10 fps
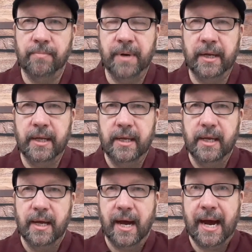But
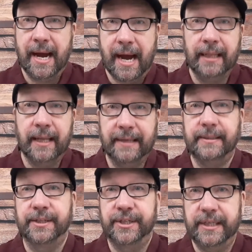I like
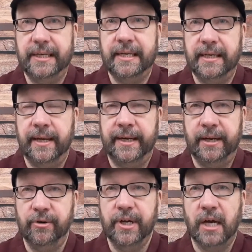to see an
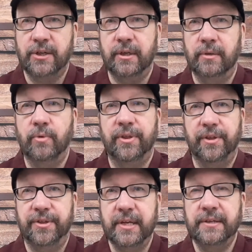introduction with a
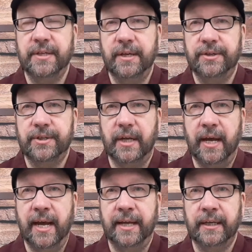thesis
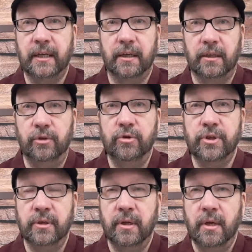and a
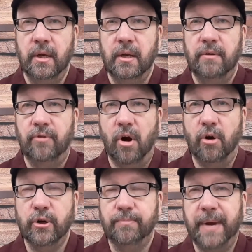conclusion for
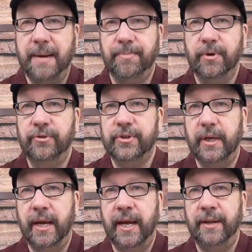all your papers,
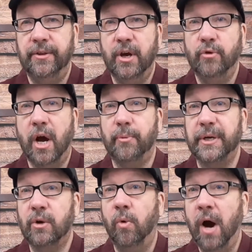and though not
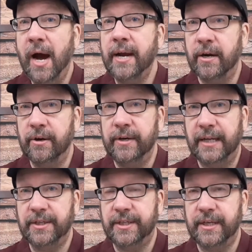required
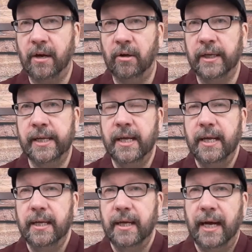necessarily,
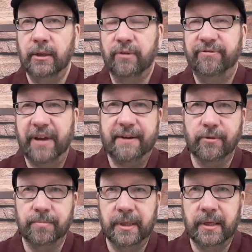I look
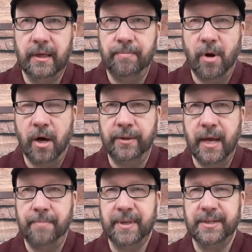favorably upon
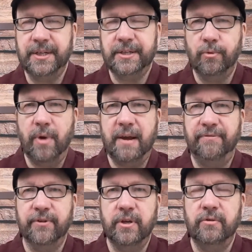that because it's a way
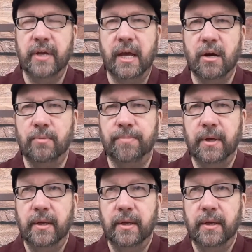for you to help